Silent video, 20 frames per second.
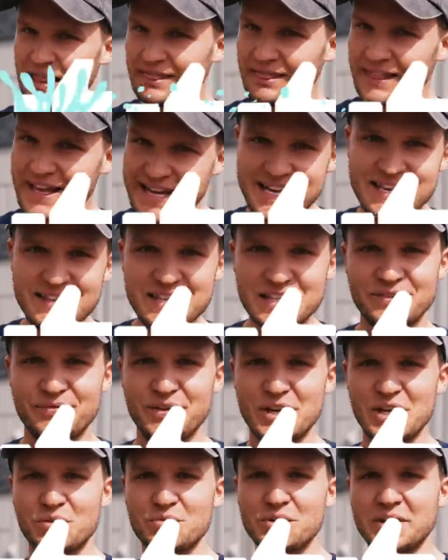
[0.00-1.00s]
liking this
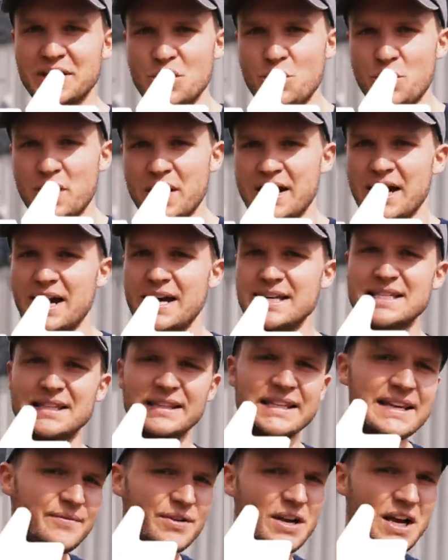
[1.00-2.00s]
video really quick, guys.
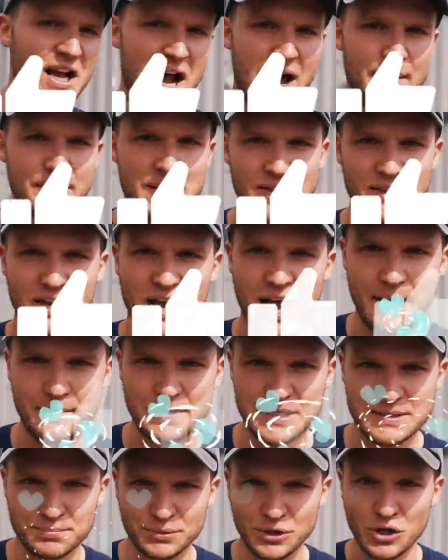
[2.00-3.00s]
Leaving a comment in the
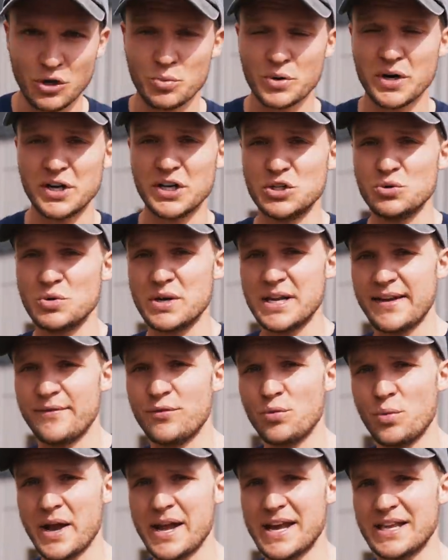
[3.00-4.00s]
comments below. We're gonna do a
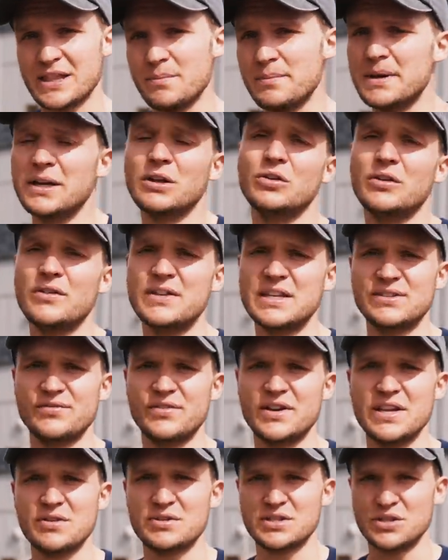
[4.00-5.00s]
giveaway in the middle of this
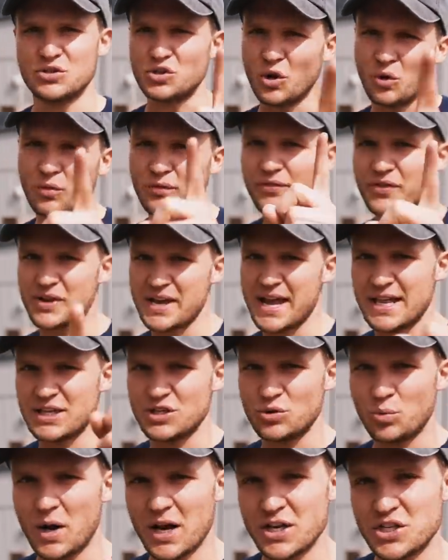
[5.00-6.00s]
video, so don't forget
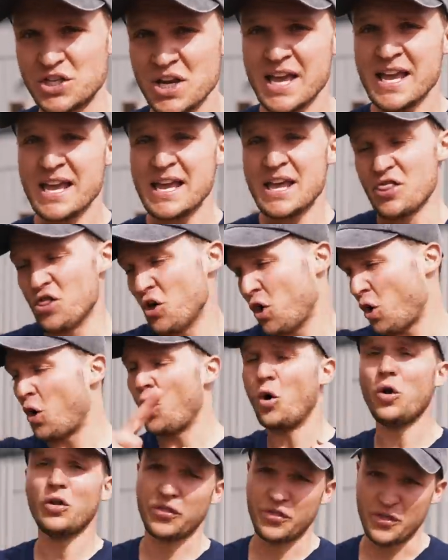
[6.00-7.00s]
to watch the
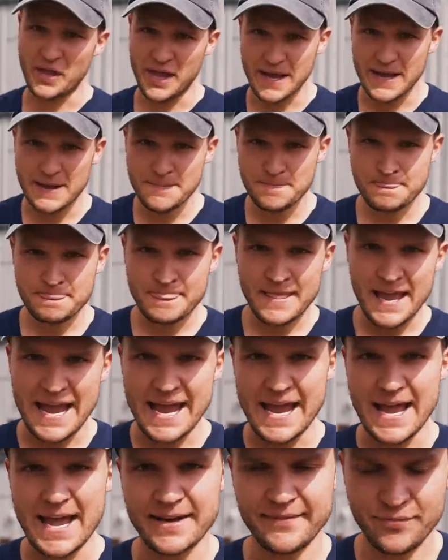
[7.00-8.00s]
whole thing.
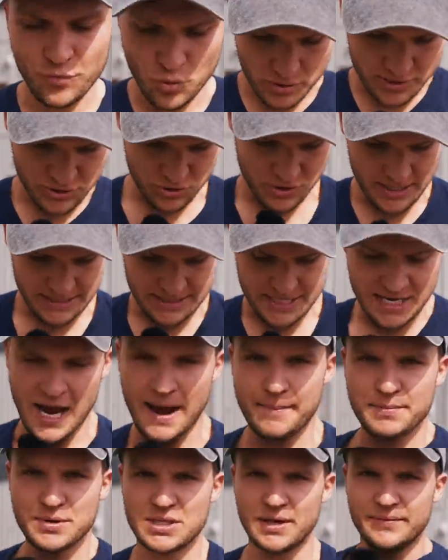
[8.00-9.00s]
And of course, you guys can
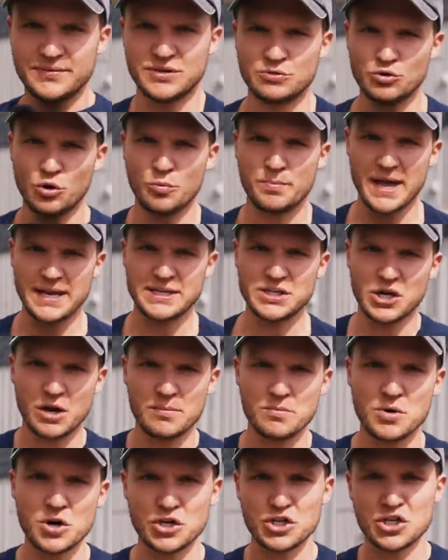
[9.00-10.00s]
cop yourself some No Bad
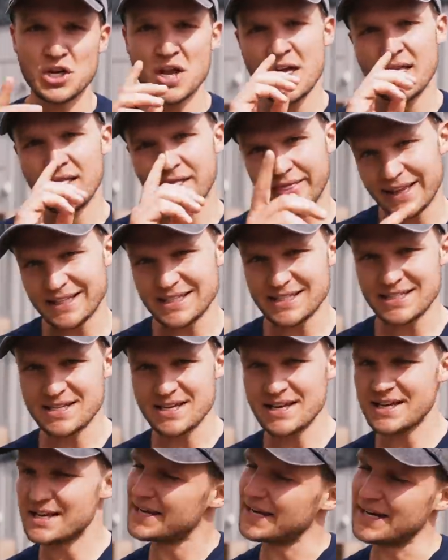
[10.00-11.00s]
Dog merch.
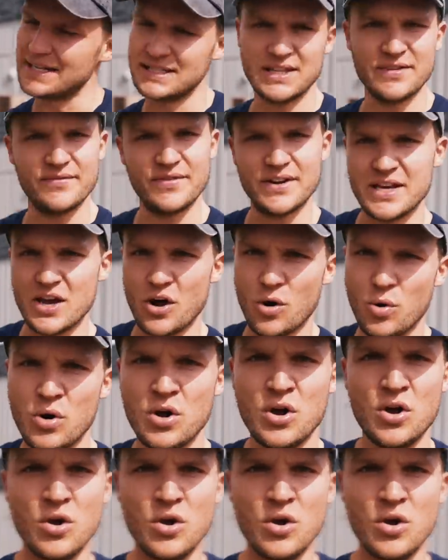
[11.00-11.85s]
Let's get into the video.